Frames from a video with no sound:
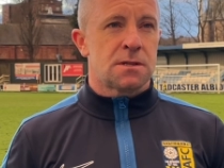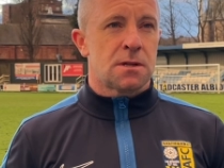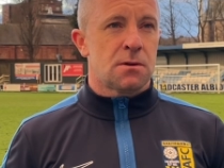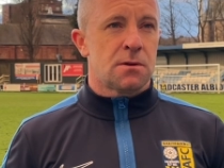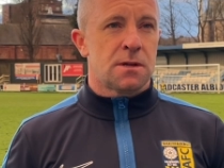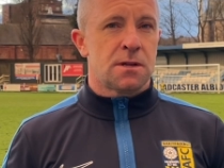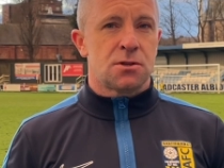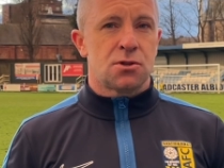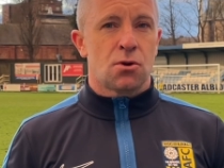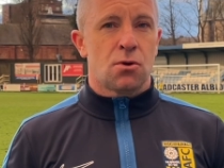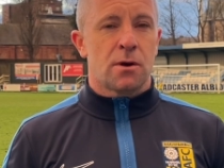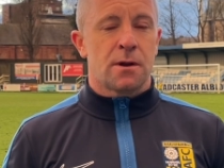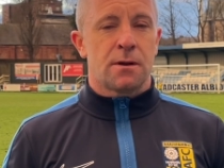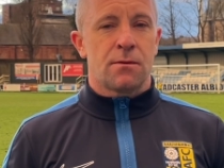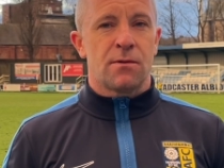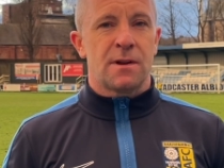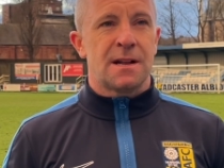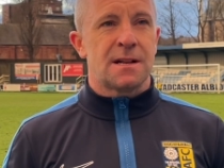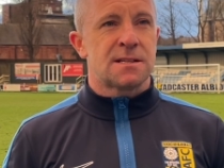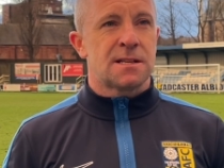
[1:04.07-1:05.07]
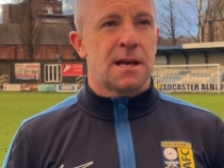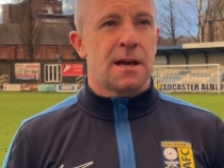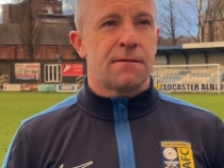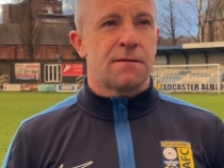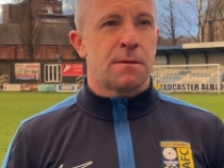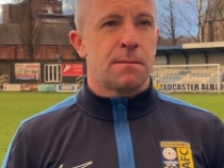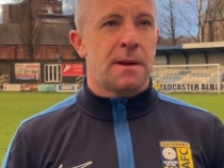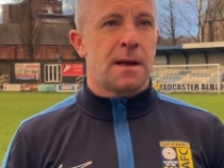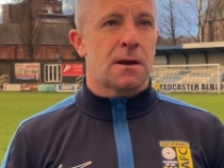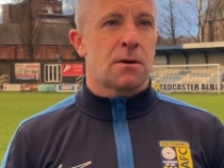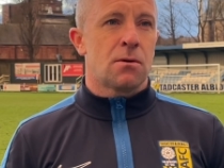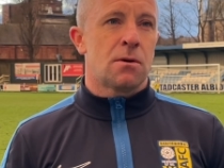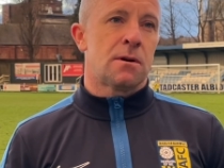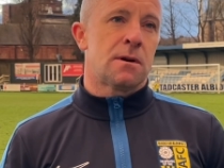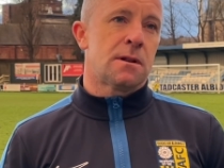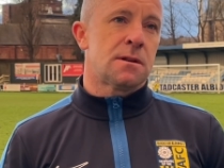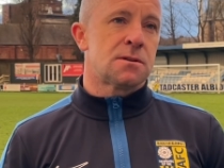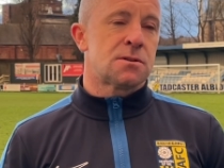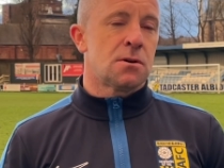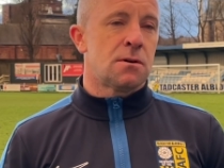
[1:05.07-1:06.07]
that only Joe had a real save to make other
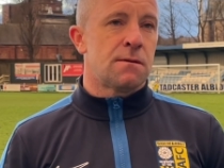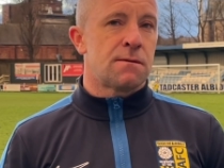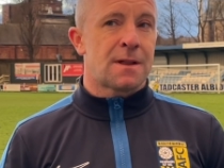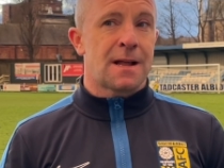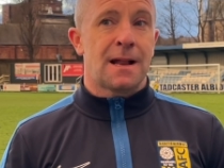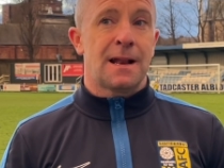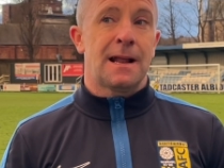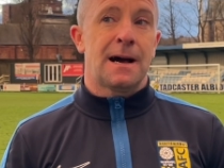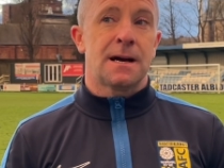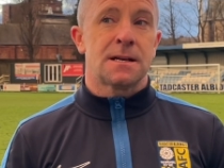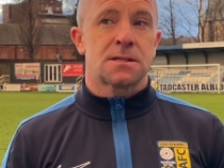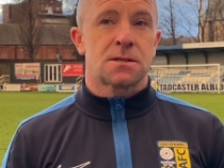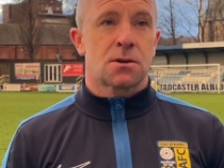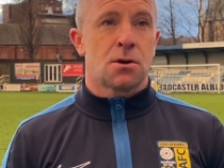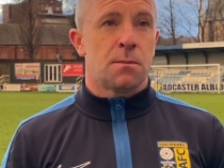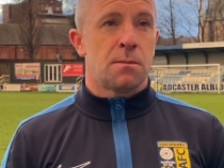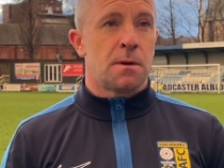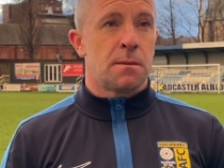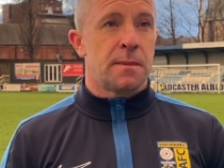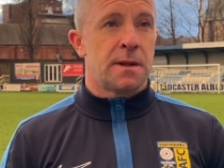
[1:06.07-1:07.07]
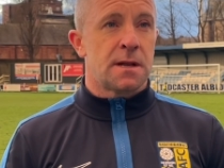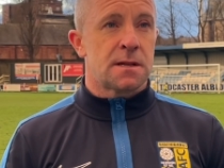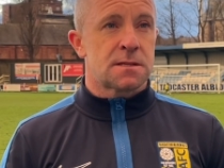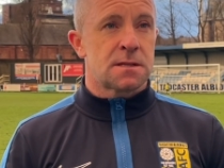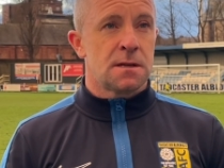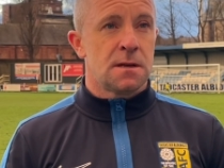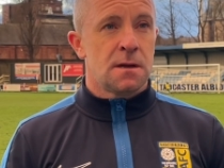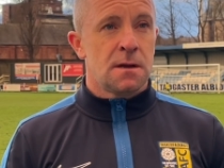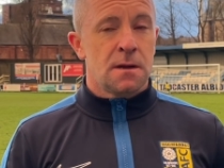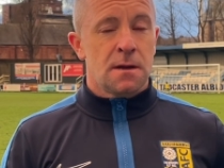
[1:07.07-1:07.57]
than sort of that last couple of minutes.